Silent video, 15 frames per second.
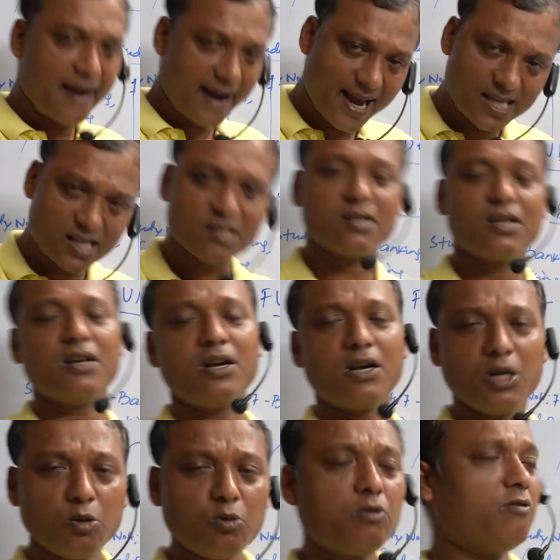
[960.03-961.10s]
as
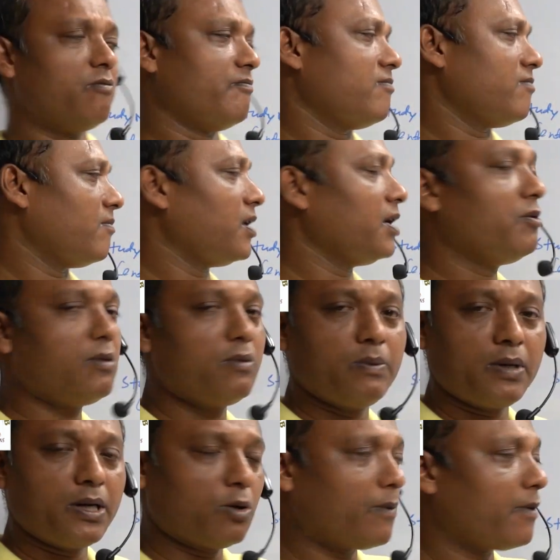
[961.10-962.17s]
you will
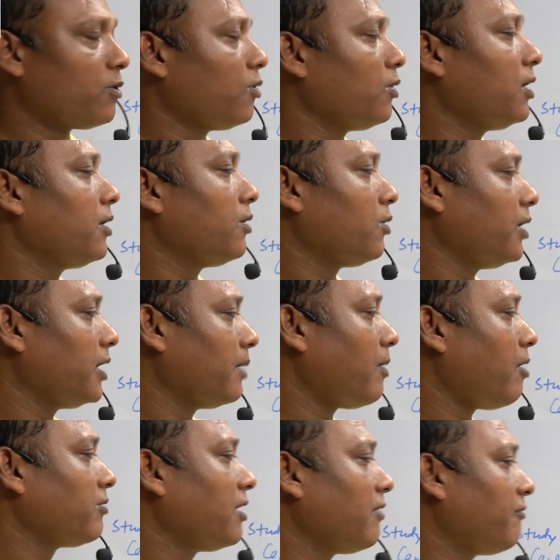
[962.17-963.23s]
be knowing
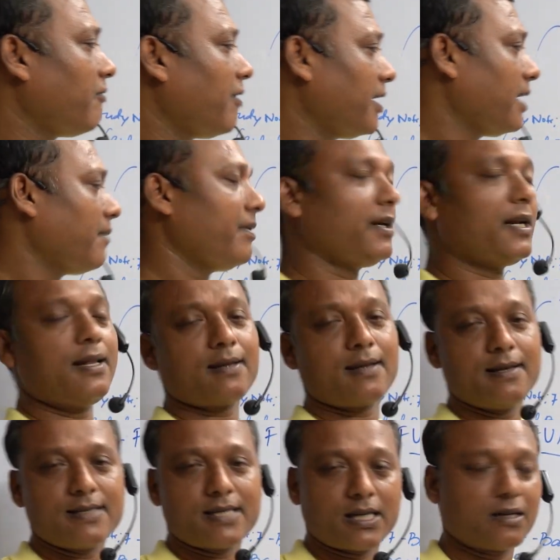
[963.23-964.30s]
about the fundamental
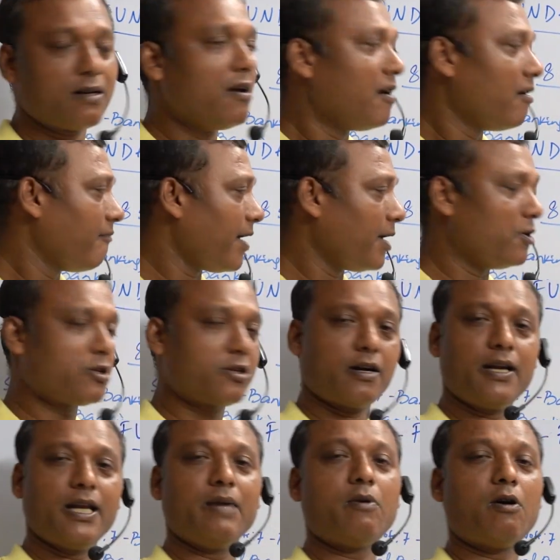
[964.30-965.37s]
concept. When you
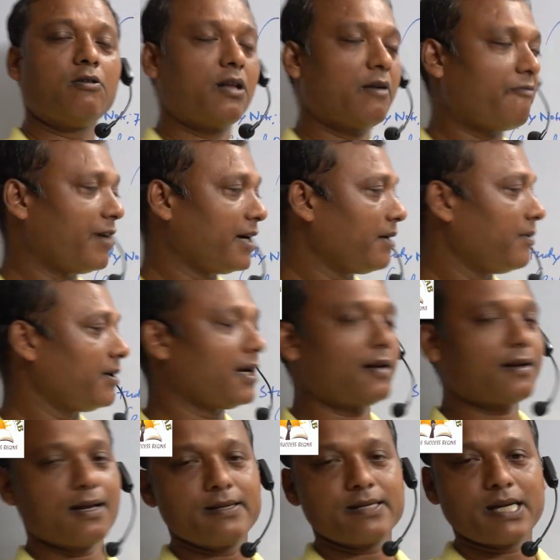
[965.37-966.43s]
study about the fundamental
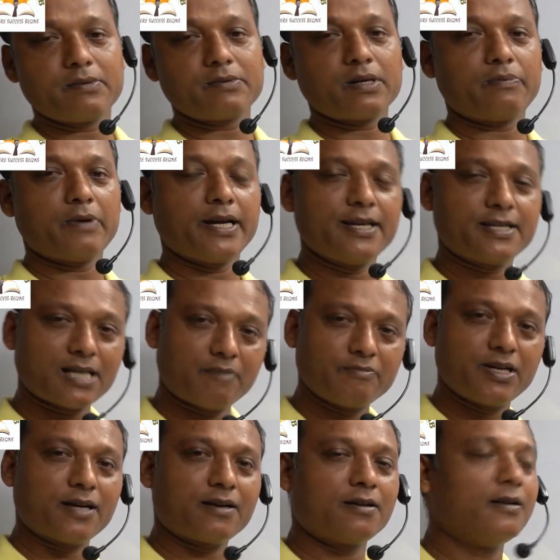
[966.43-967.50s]
concepts of any
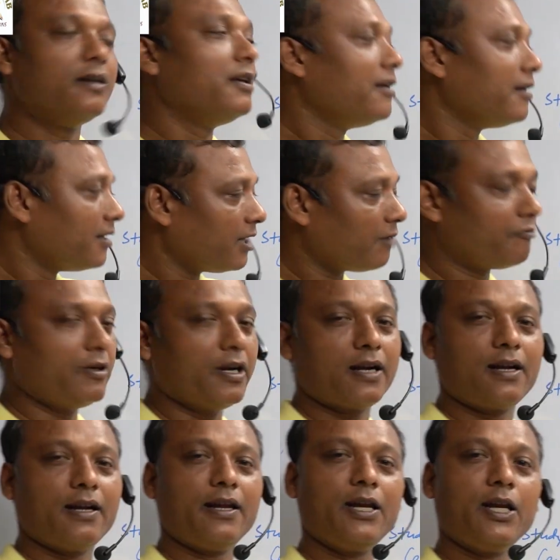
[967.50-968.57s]
subject,
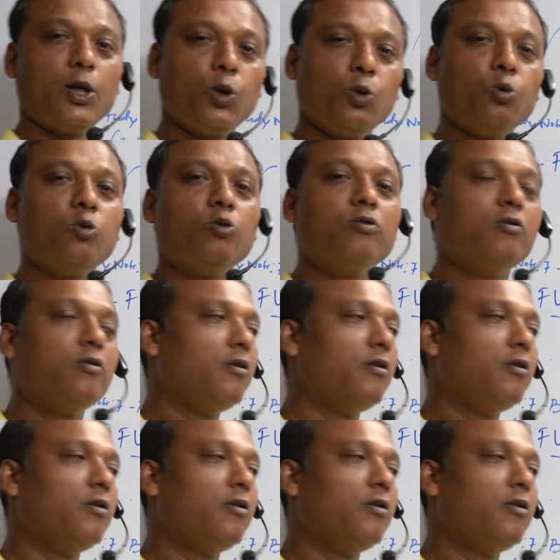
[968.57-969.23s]
definitely you